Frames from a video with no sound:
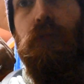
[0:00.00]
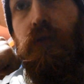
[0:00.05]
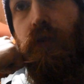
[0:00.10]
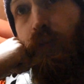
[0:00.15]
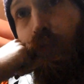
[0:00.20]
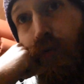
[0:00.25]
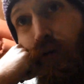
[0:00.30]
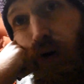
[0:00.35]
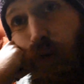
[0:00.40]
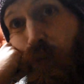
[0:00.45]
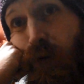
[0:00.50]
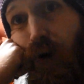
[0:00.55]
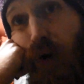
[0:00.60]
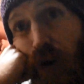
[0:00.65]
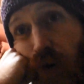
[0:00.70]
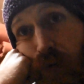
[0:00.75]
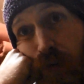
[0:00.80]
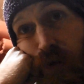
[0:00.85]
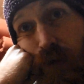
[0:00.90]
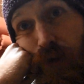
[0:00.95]
the proper
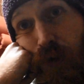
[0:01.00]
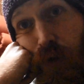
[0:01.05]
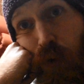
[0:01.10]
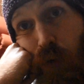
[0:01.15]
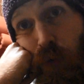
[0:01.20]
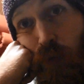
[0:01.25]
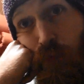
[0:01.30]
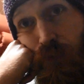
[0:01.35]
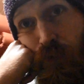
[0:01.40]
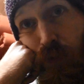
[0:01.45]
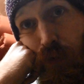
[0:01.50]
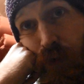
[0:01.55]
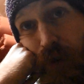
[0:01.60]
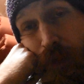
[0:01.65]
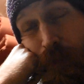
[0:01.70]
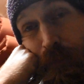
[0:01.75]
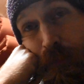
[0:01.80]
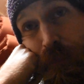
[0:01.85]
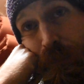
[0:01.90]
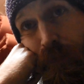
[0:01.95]
Honda tool for it,